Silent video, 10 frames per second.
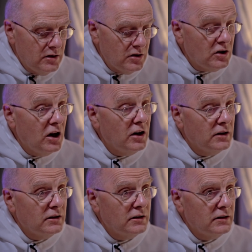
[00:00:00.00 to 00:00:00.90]
to
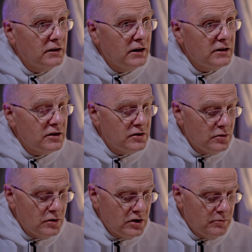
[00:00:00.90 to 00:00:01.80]
God as a
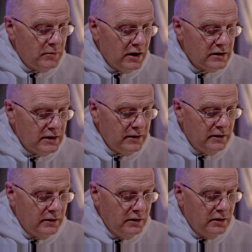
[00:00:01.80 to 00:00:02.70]
source of mercy.
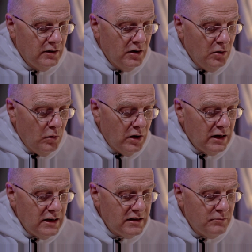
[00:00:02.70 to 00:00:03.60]

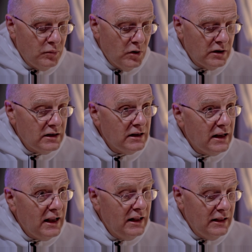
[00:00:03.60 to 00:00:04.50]
What is
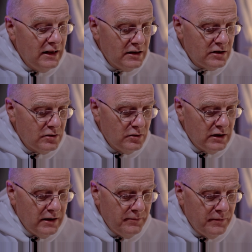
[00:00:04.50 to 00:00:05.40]
important in this
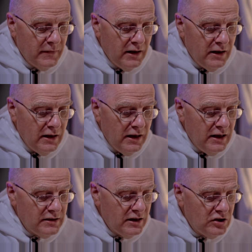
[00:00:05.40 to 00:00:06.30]
story
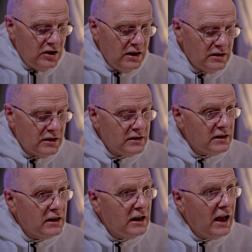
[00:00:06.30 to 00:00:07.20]
is that
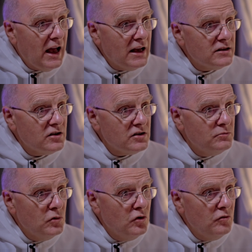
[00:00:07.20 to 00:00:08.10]
Jesus has us
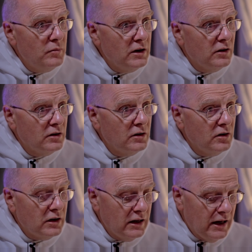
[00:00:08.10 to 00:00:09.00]
move beyond
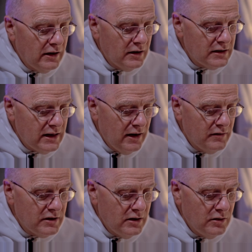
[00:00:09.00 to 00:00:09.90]
looking at ourselves